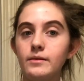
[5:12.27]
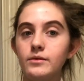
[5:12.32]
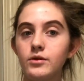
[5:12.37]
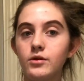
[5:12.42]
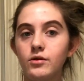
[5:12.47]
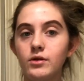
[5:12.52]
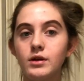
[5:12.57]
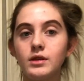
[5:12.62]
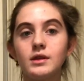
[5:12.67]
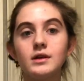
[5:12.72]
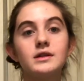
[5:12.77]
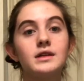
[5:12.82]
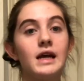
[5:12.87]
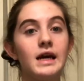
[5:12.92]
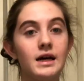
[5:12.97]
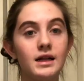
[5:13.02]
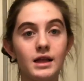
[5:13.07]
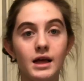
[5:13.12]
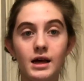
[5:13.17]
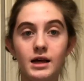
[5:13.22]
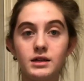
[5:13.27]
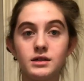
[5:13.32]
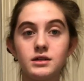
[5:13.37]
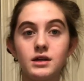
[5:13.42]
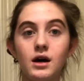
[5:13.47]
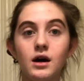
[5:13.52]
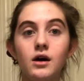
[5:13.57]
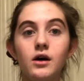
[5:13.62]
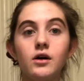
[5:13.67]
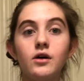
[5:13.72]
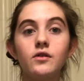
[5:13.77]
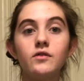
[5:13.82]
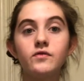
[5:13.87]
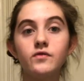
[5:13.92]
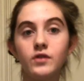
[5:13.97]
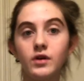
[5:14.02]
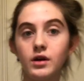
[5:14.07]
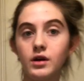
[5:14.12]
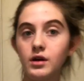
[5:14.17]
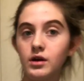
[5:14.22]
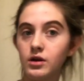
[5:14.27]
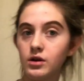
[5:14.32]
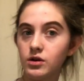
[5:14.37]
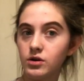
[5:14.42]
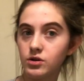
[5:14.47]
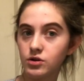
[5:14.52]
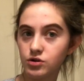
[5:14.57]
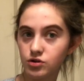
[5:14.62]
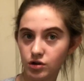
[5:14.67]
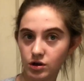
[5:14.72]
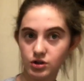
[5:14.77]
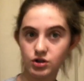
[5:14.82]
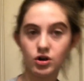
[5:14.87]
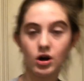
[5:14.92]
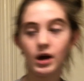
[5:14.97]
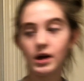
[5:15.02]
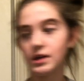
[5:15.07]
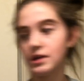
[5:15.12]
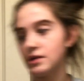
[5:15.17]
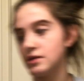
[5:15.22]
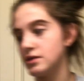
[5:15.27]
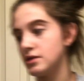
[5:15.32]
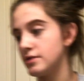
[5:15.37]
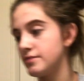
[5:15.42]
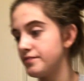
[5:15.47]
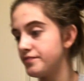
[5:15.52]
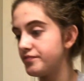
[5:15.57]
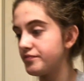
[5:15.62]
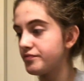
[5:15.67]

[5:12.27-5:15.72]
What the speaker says: during the tail end of Treasure Island.